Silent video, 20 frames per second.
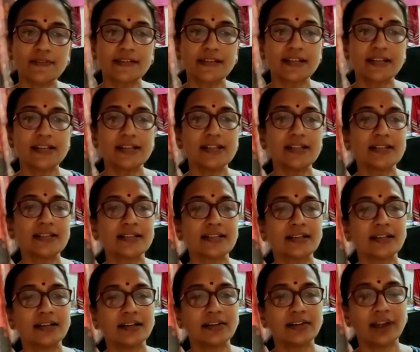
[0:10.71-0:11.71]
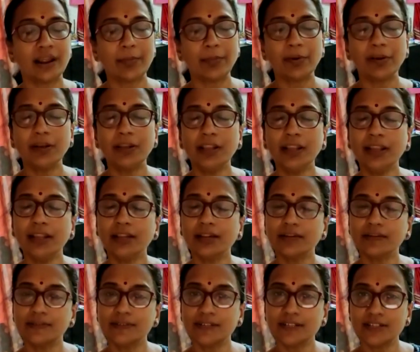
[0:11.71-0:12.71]
skills rapidly in
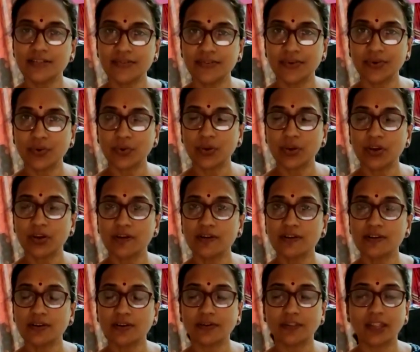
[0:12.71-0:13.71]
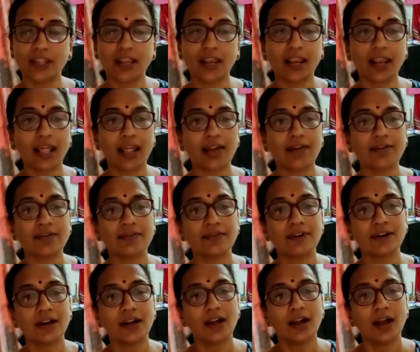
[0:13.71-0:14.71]
the first few years of their life
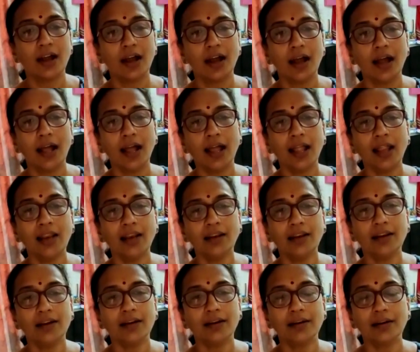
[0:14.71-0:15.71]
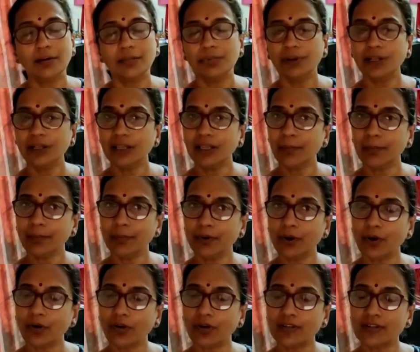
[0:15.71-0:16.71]
and build them
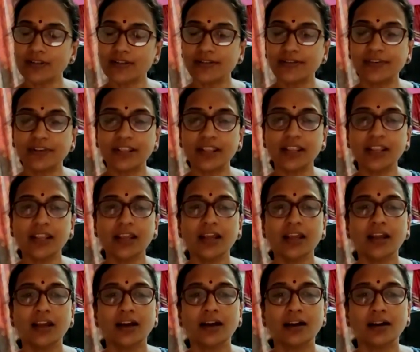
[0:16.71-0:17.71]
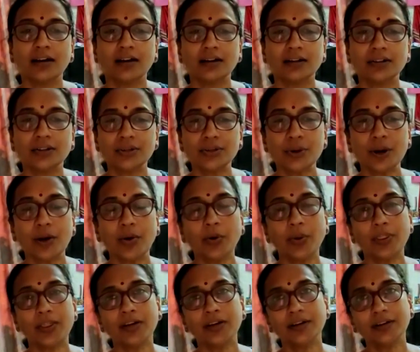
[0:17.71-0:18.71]
progressively
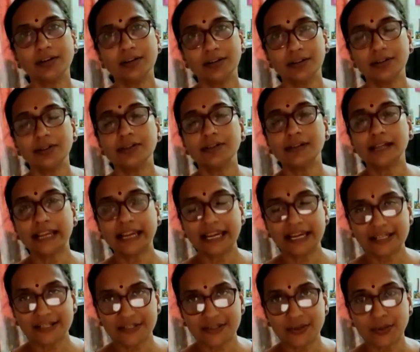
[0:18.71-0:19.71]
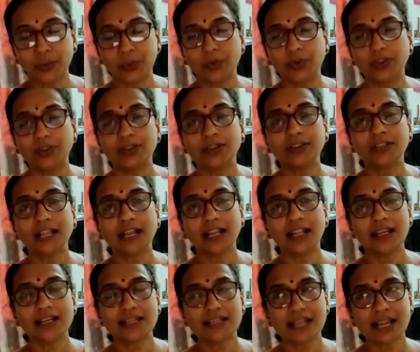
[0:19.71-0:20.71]
throughout the grade school, that
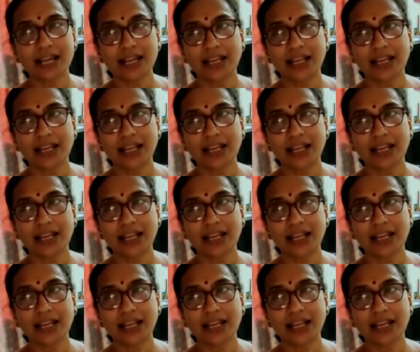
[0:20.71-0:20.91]
is